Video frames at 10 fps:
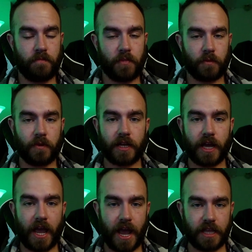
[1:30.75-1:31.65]
but when I
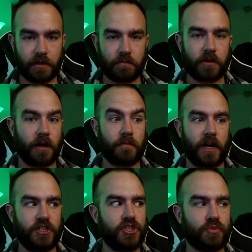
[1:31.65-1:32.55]
had the problem,
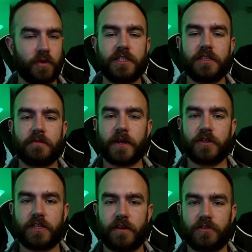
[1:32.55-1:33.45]
I just went to the
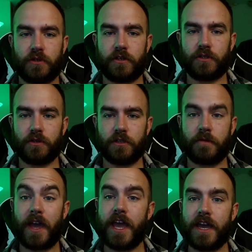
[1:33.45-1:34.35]
Microsoft store, told them,
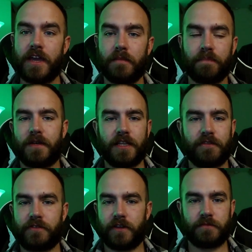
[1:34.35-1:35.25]
hey, my
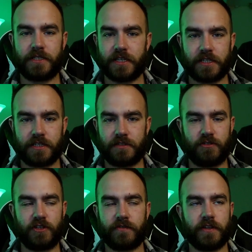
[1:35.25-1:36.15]
left thumbstick's
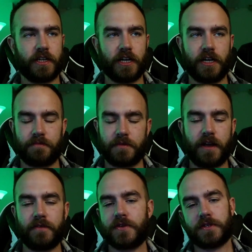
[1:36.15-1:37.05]
drifting up
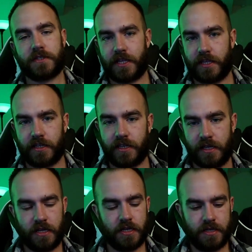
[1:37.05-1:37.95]
ever so slightly.
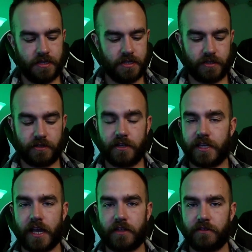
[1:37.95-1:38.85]
Is there anything
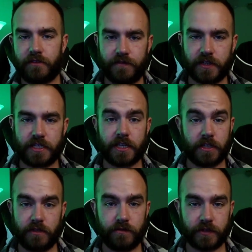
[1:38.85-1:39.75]
I can do to fix it?
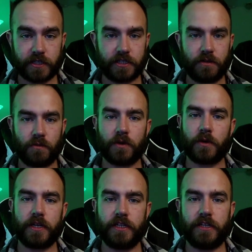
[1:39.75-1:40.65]
Can you fix it? What do
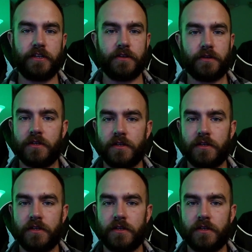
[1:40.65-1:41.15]
I need to do?